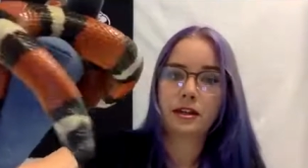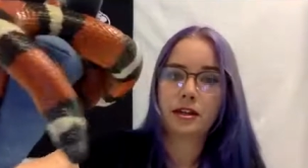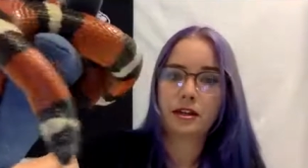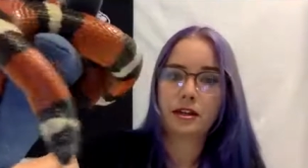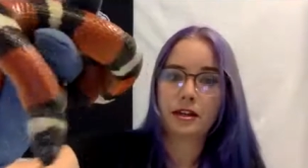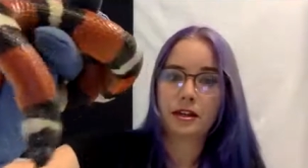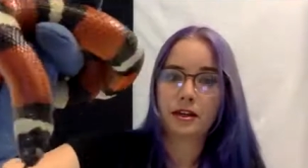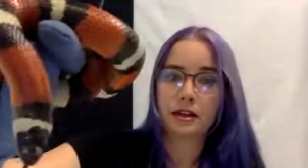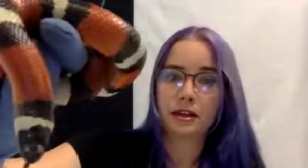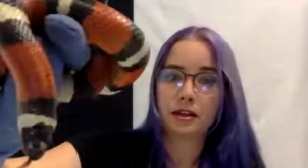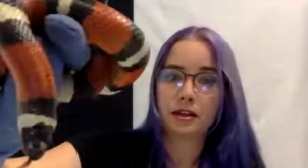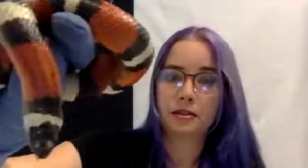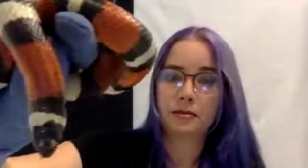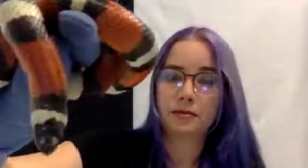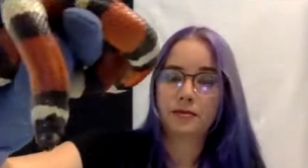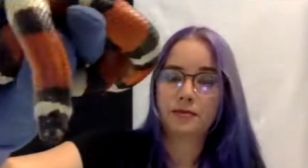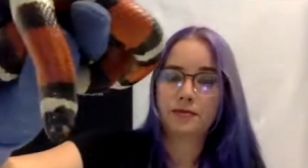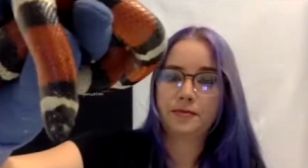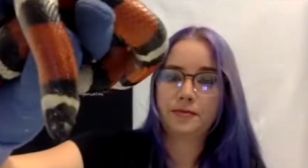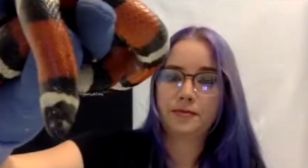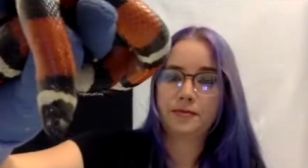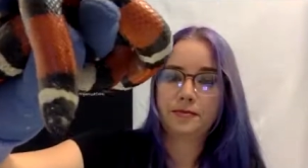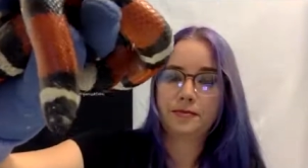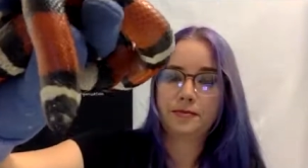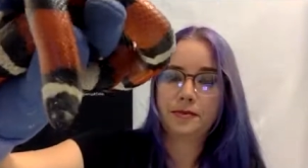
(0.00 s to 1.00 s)

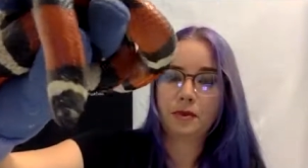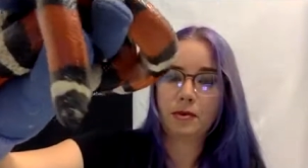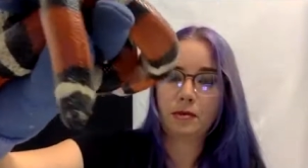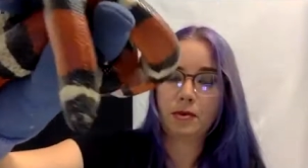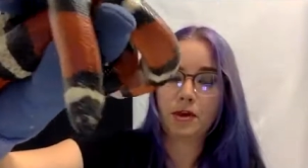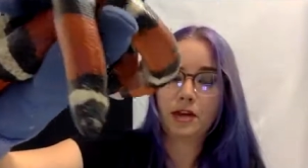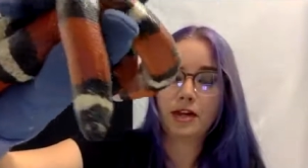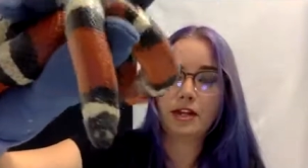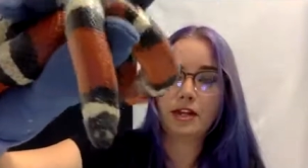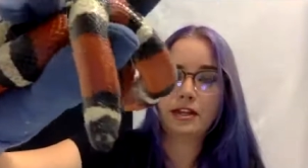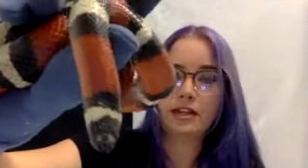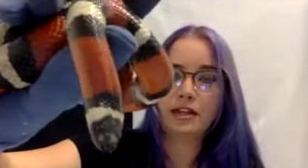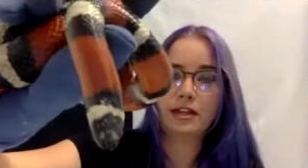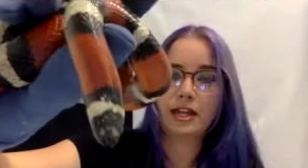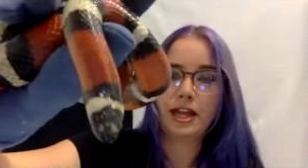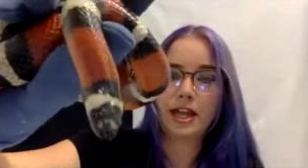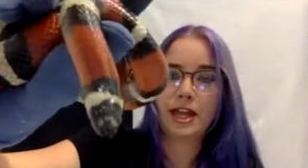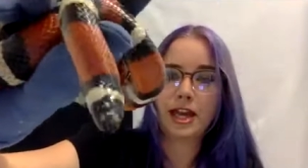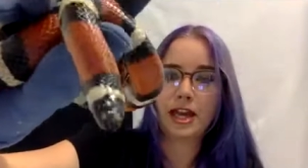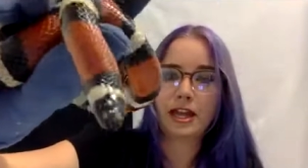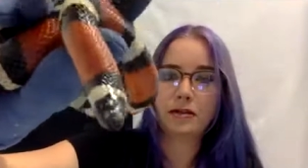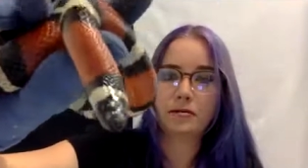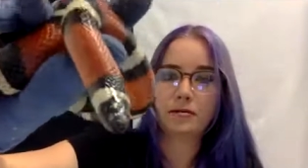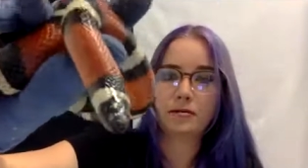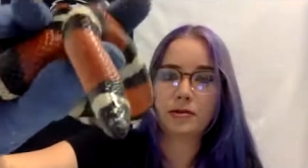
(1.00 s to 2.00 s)
um, one
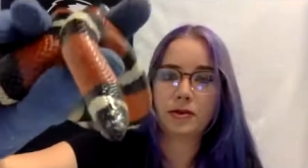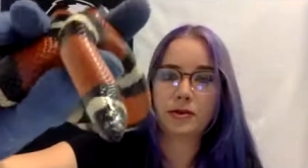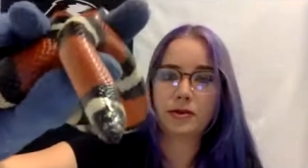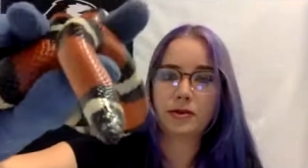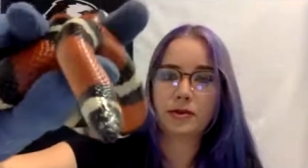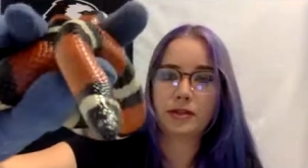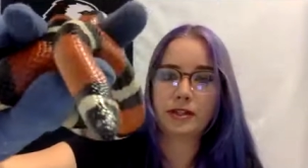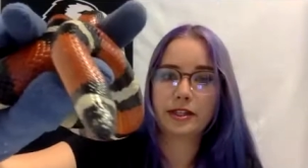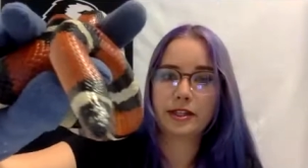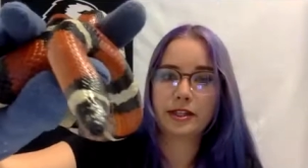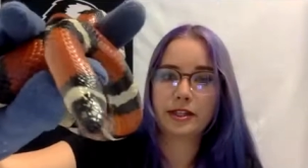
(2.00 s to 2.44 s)
animal